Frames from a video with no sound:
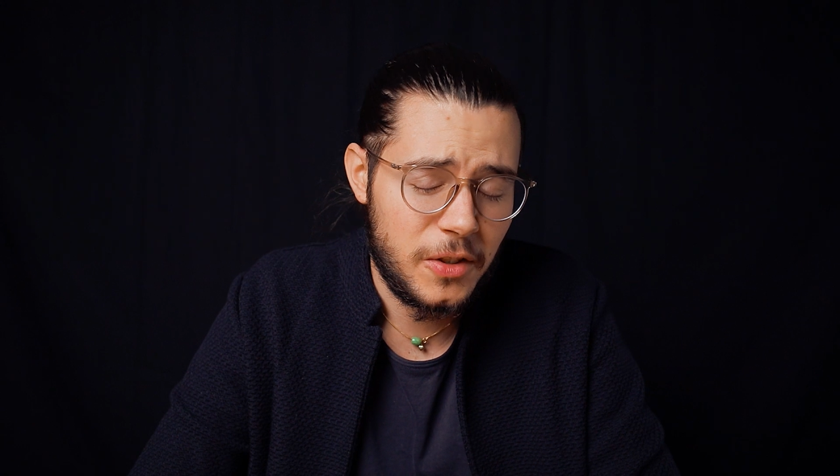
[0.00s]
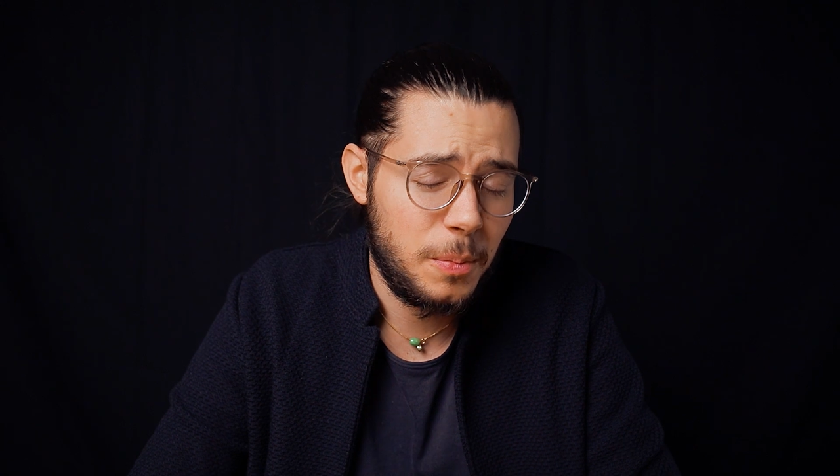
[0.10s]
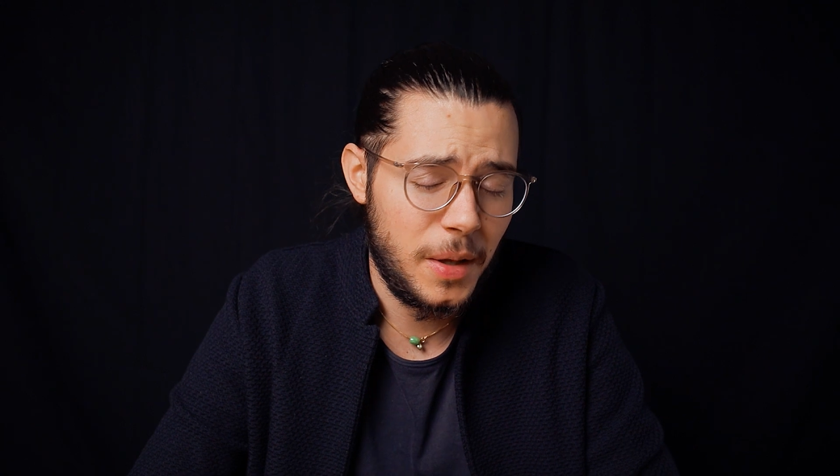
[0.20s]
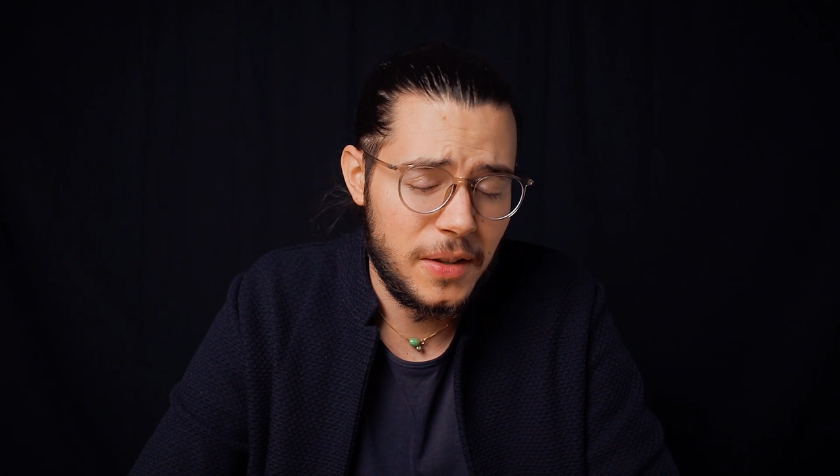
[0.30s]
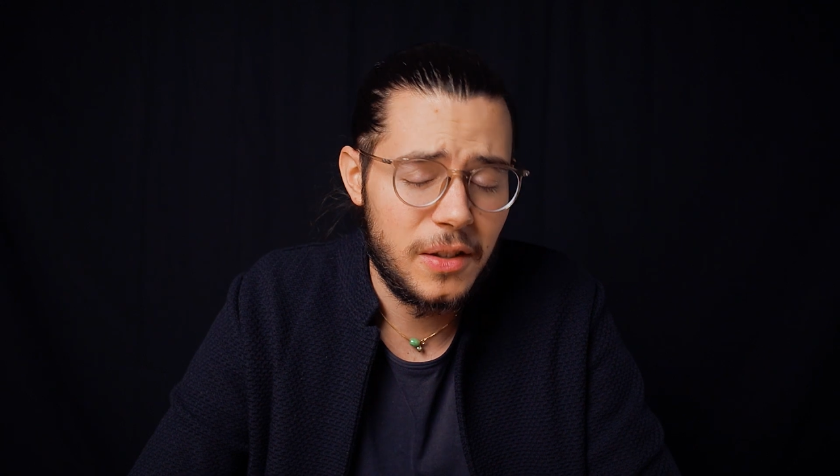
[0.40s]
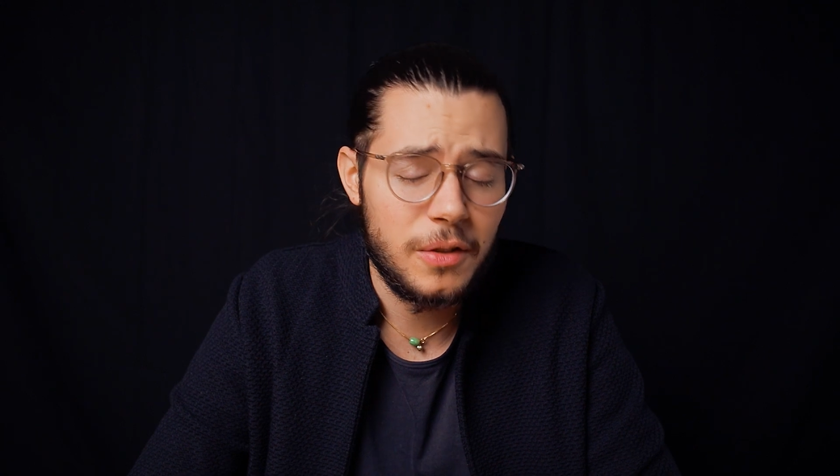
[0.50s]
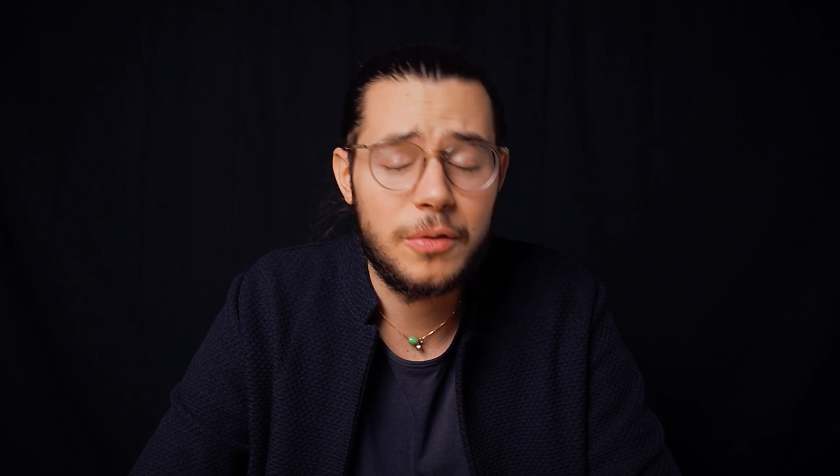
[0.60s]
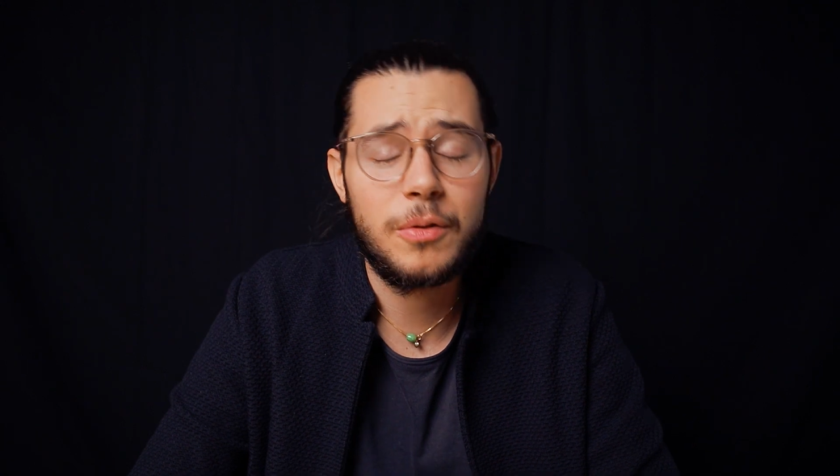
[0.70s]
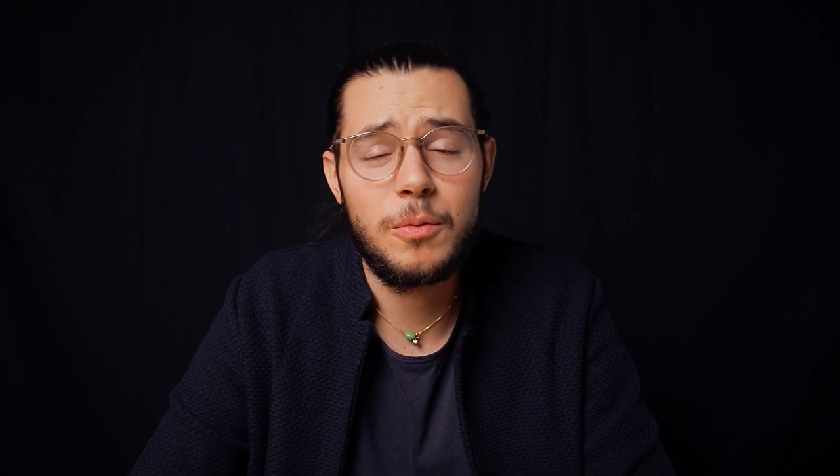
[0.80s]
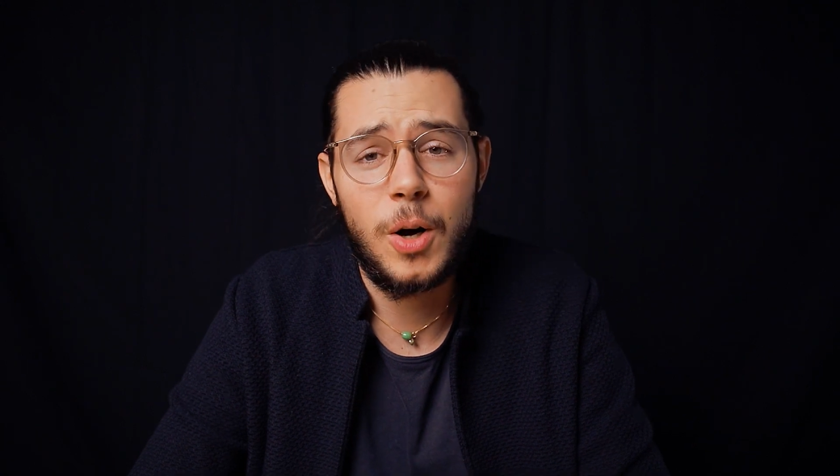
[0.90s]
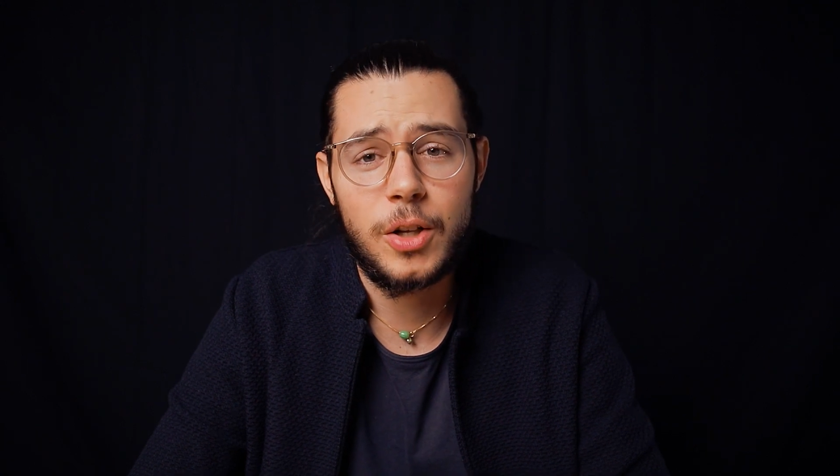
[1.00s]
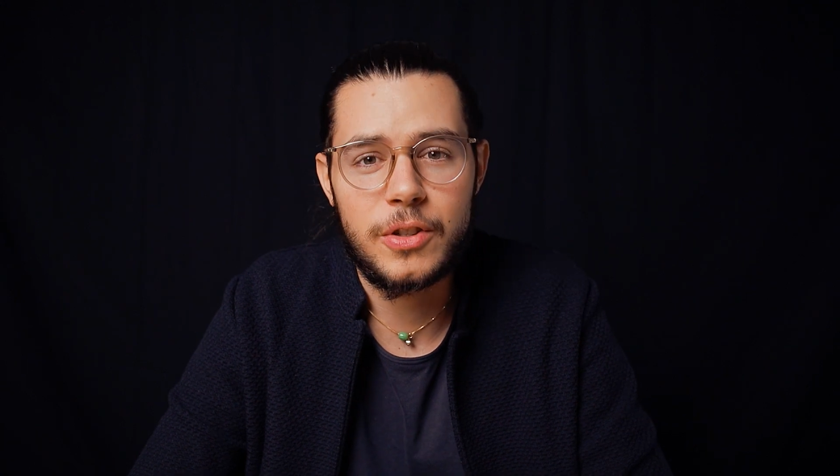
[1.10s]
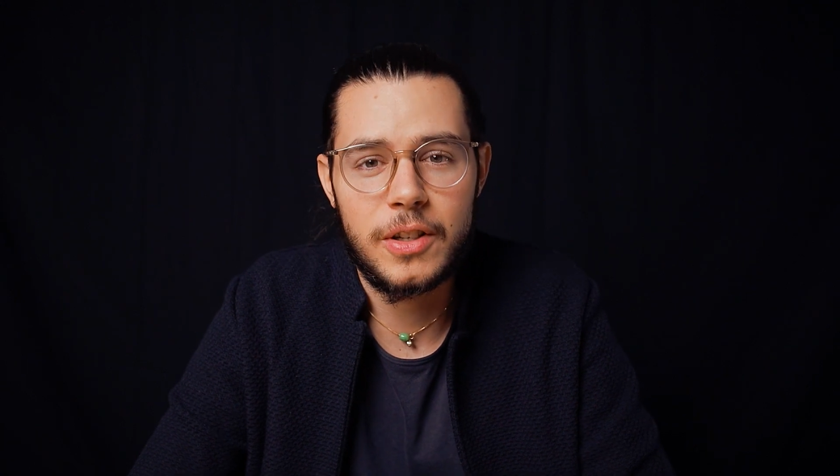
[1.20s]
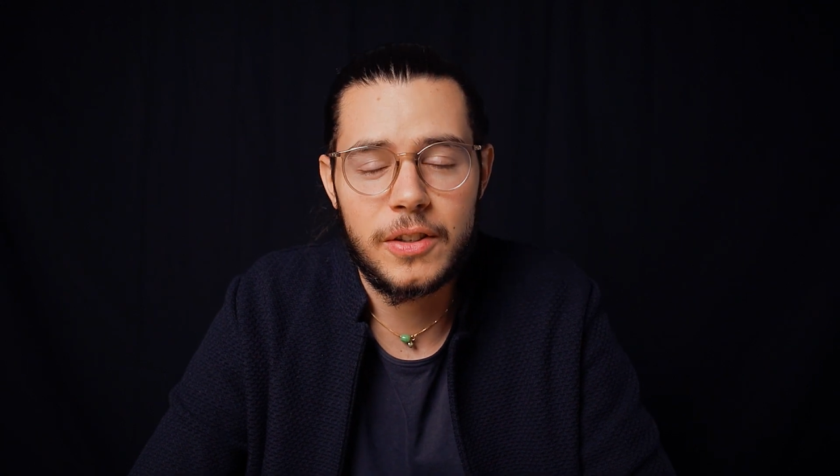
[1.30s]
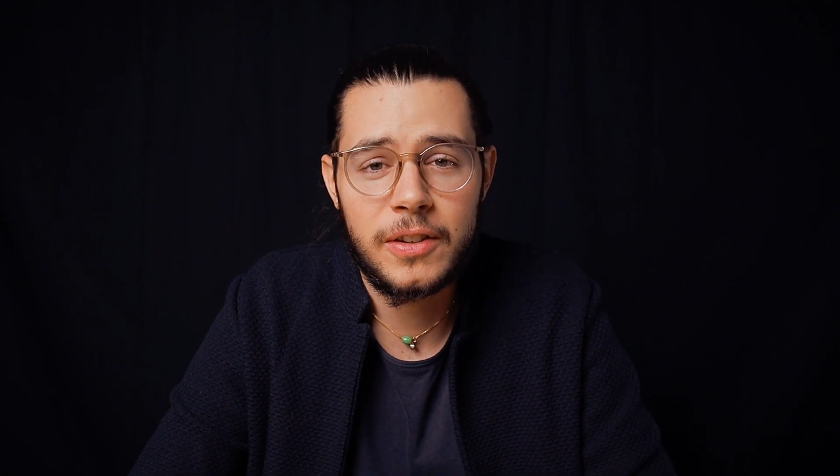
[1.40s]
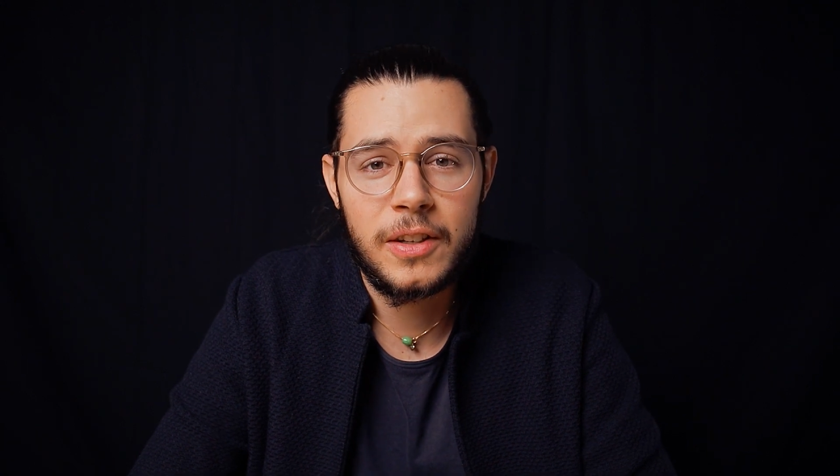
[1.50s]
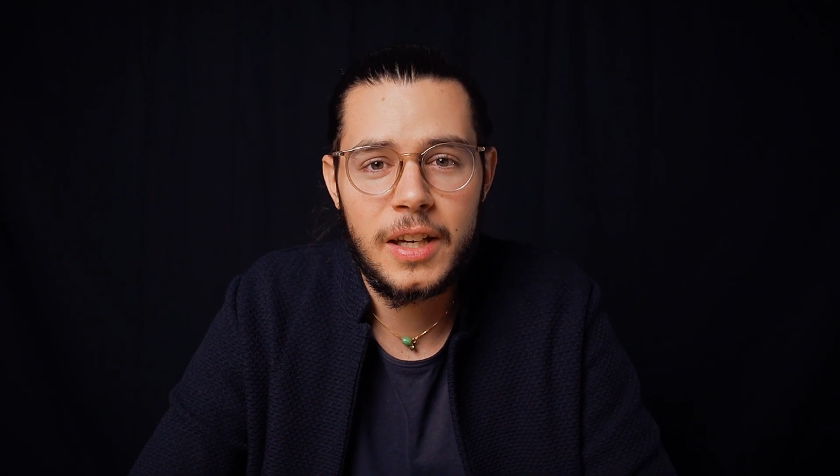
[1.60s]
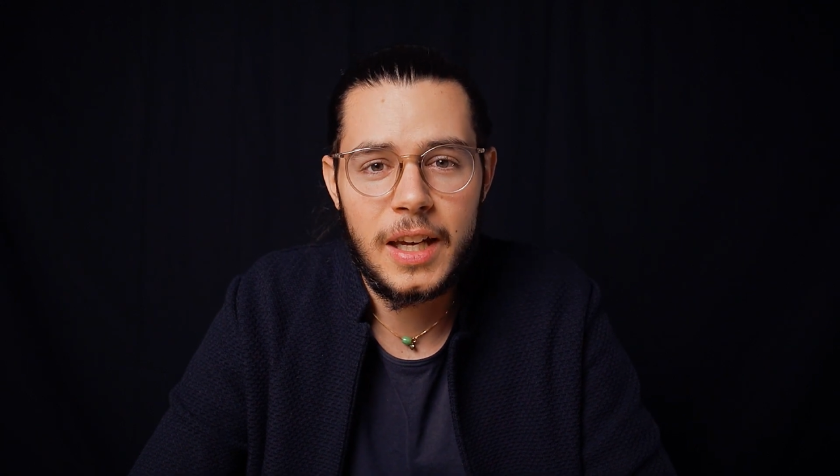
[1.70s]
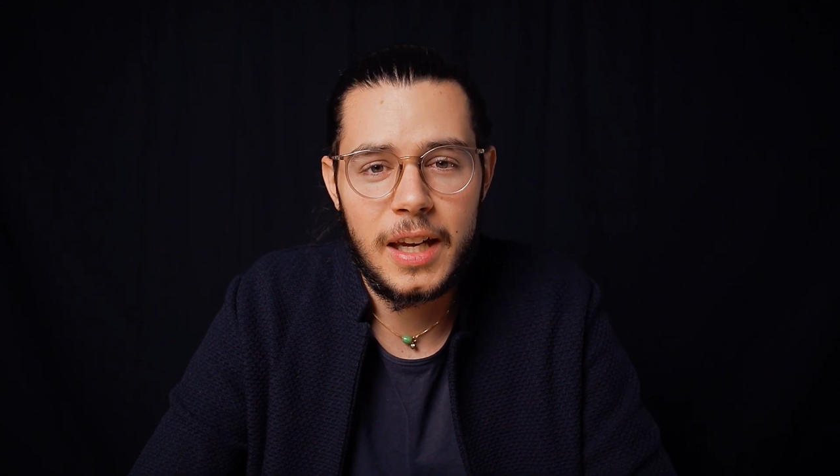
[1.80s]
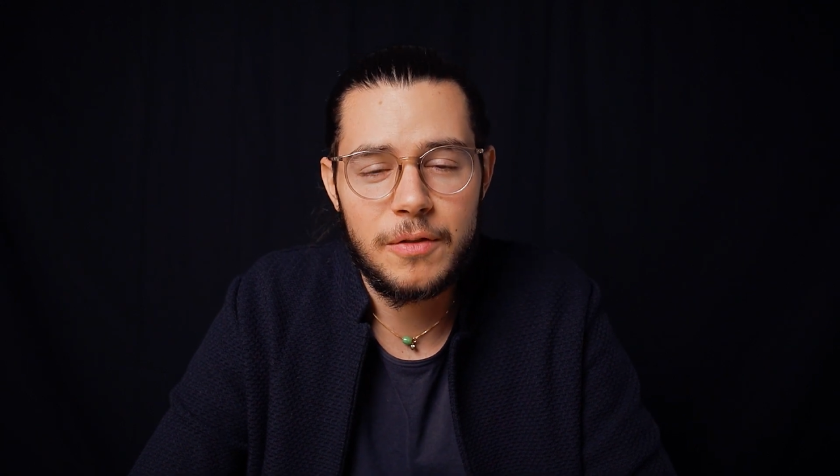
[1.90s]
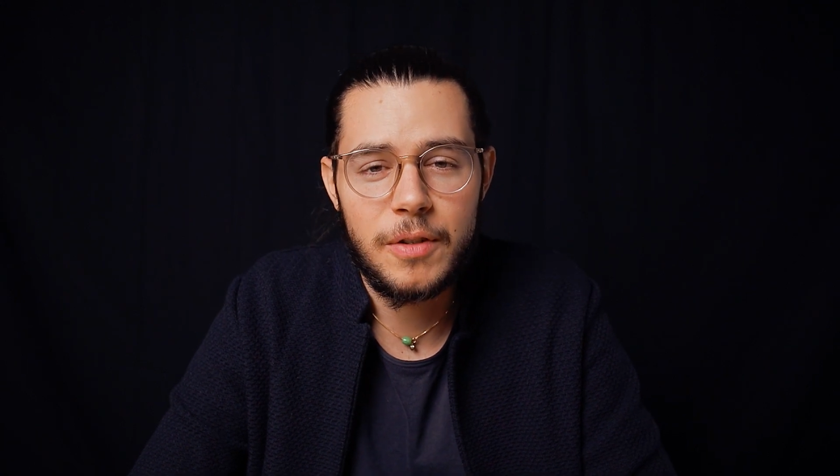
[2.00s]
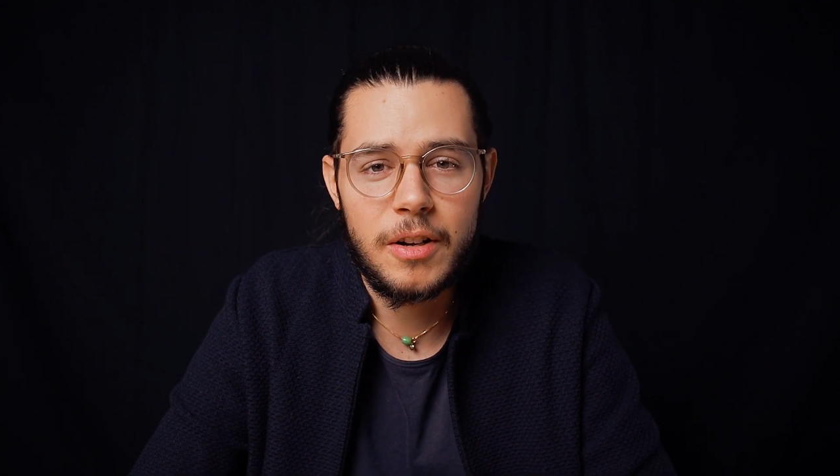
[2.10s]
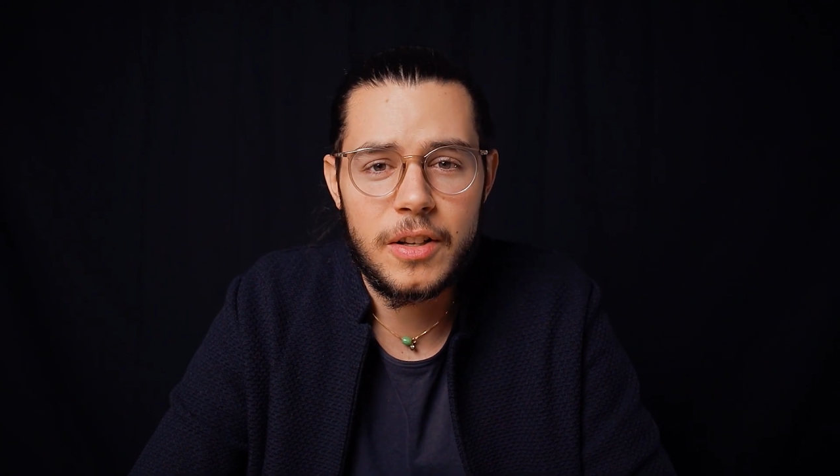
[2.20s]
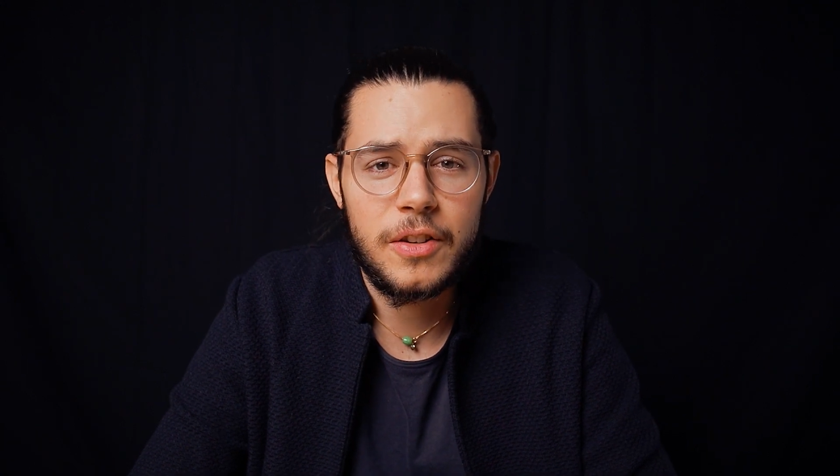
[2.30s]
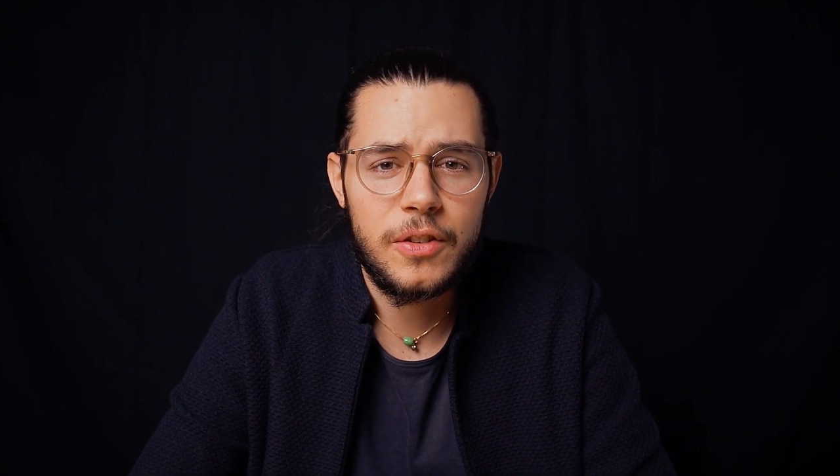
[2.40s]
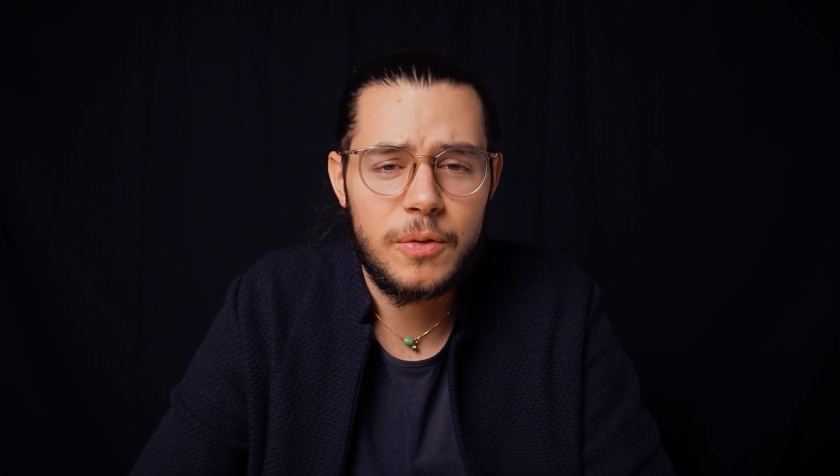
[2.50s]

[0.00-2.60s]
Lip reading: expensive watches in very